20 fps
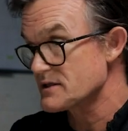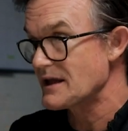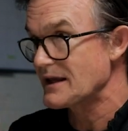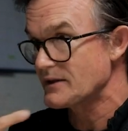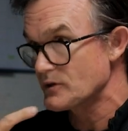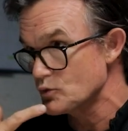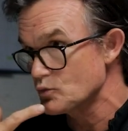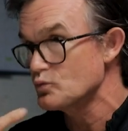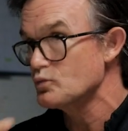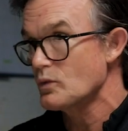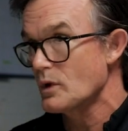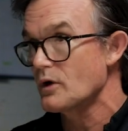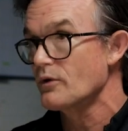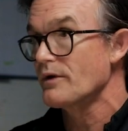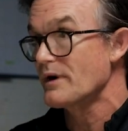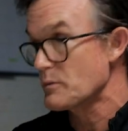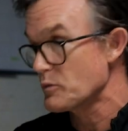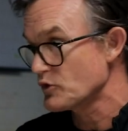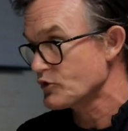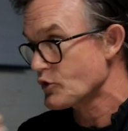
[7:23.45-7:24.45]
that you
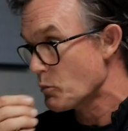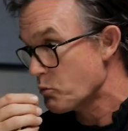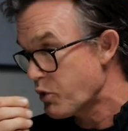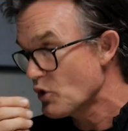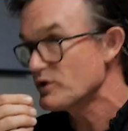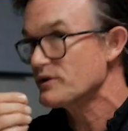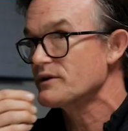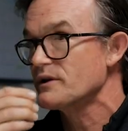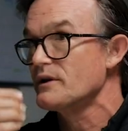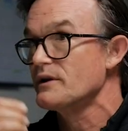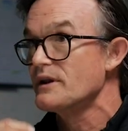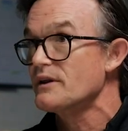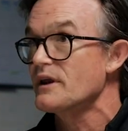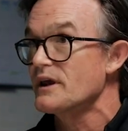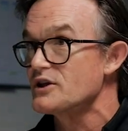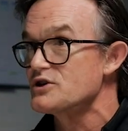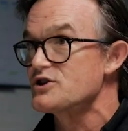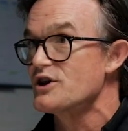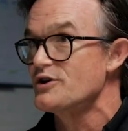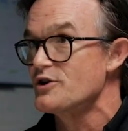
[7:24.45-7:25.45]
are able to put than
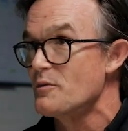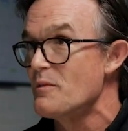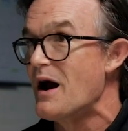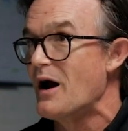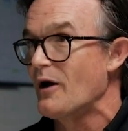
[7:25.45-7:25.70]
things in your